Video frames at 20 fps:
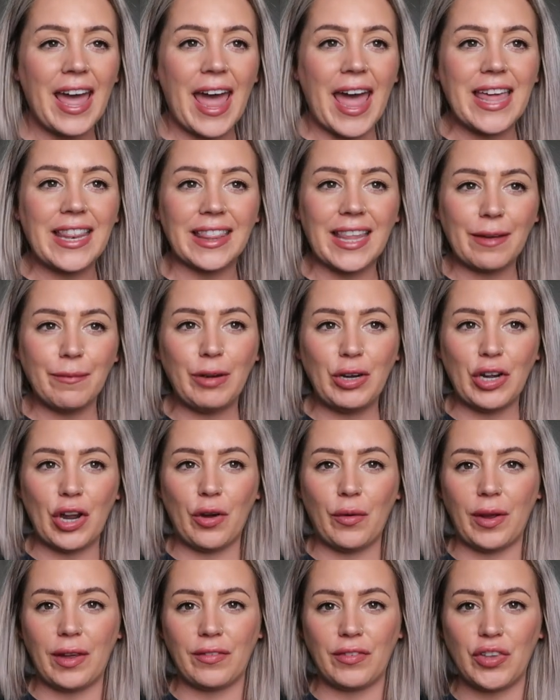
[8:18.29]
and let me
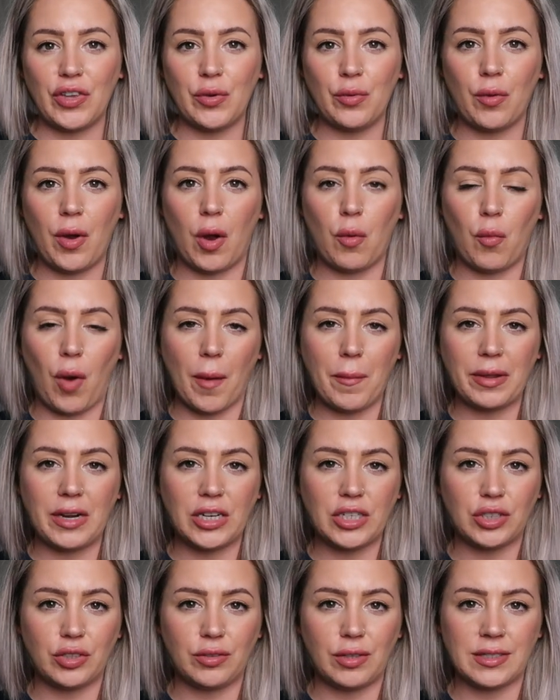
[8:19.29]
know if you want
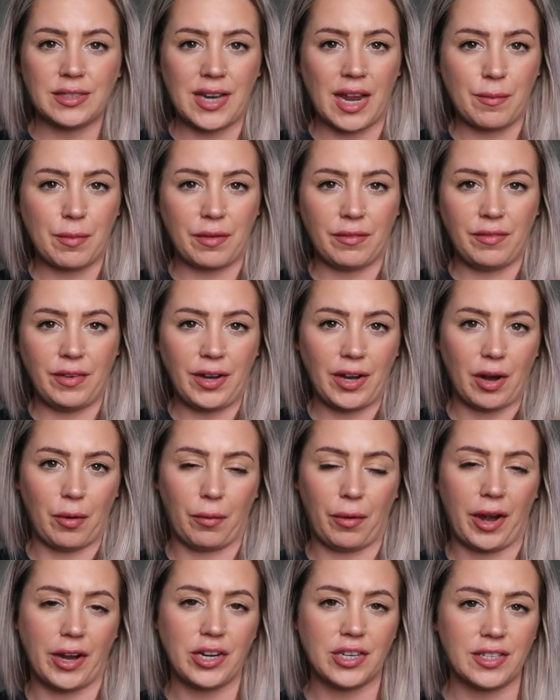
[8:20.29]
me to do this type of video
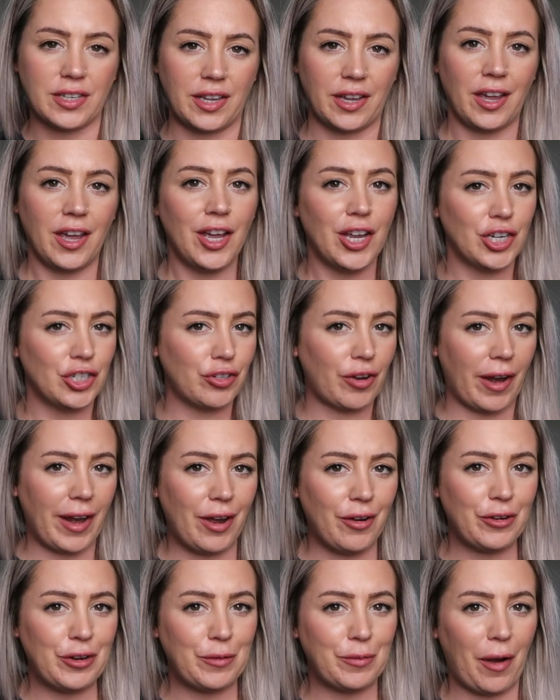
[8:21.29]
where I just like try
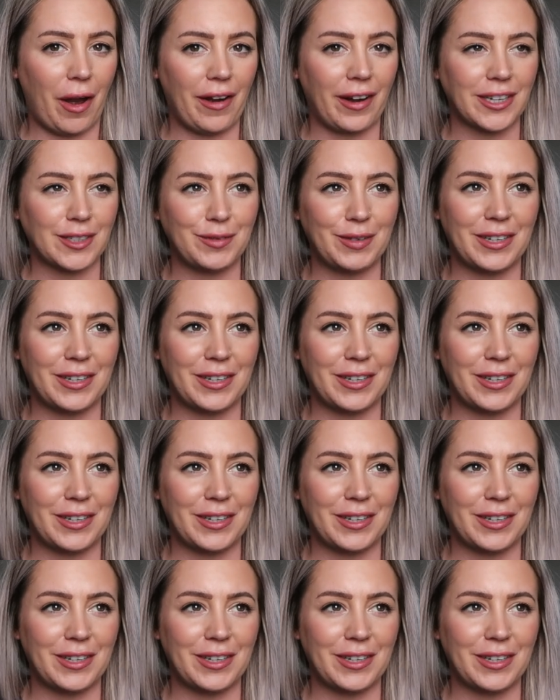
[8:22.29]
out new products,